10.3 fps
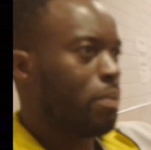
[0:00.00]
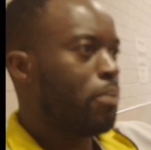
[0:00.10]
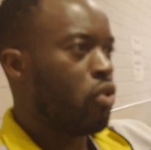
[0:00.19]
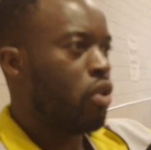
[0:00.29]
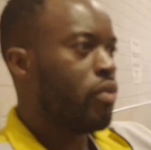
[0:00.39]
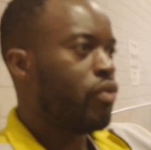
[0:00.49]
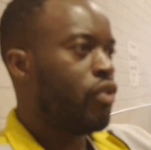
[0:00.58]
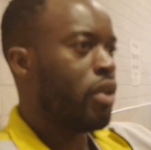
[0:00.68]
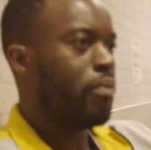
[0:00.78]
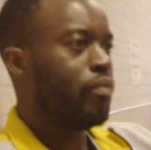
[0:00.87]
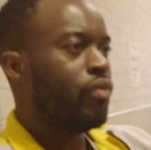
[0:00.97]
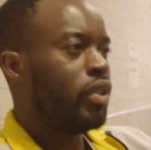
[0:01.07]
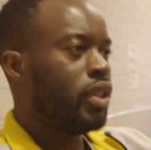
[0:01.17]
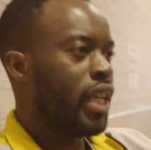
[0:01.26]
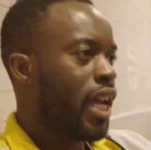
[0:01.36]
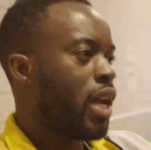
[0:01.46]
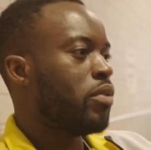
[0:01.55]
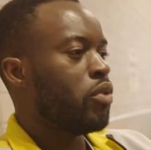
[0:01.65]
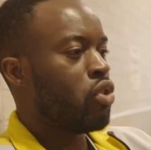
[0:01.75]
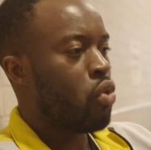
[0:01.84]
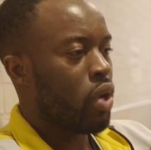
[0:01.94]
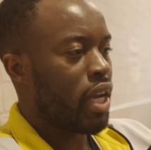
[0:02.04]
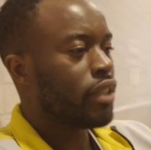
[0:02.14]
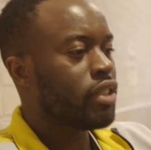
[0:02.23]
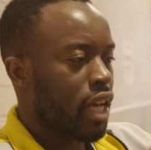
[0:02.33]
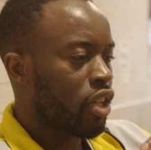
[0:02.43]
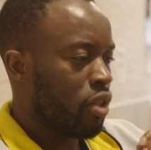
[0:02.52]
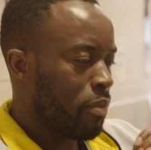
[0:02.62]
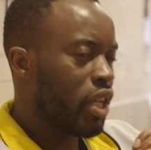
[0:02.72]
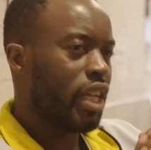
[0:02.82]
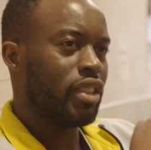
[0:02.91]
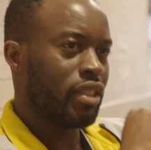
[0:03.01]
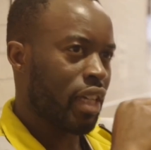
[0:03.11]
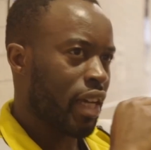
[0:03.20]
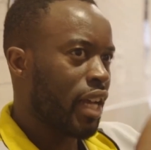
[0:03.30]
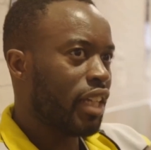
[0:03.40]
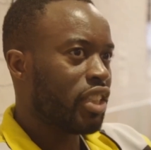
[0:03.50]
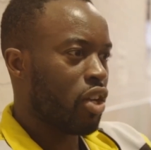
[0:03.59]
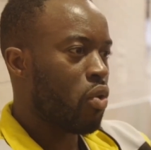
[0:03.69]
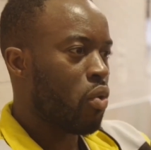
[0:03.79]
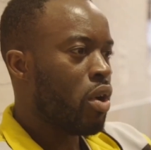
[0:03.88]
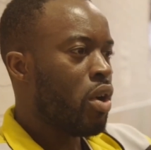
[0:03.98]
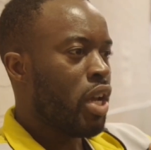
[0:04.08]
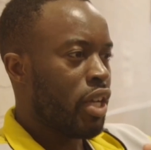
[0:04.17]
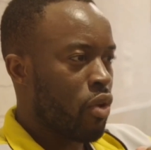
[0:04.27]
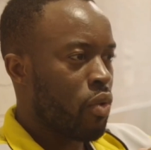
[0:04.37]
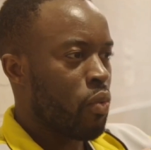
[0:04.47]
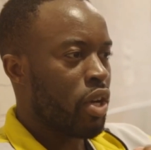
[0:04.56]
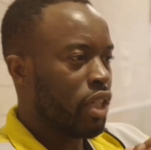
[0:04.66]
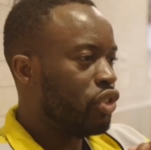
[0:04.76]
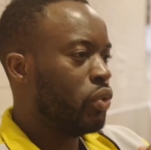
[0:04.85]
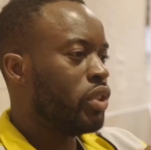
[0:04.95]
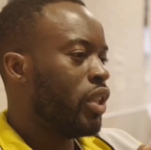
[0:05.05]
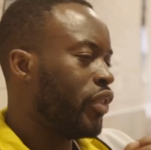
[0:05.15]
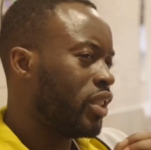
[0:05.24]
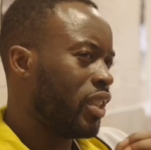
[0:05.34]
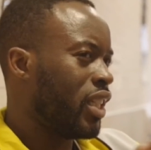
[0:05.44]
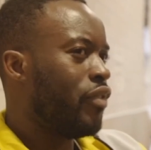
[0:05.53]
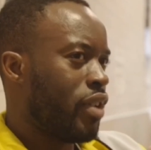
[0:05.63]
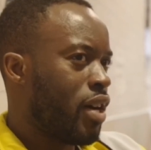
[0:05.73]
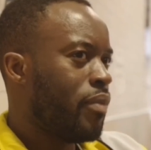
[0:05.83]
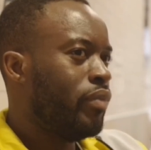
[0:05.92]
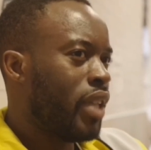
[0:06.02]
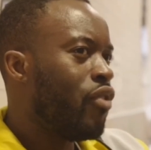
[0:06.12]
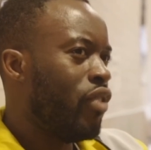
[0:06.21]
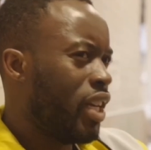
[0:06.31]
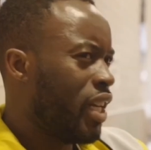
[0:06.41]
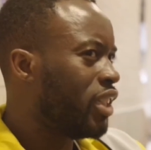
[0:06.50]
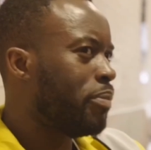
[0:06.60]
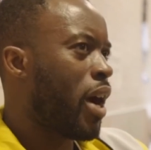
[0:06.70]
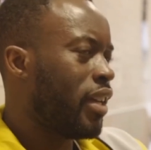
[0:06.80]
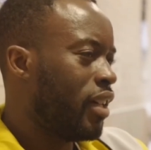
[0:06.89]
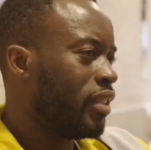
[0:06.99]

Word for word: support from their calling out to their community to that you know, you know, we want to do something together. That really inspired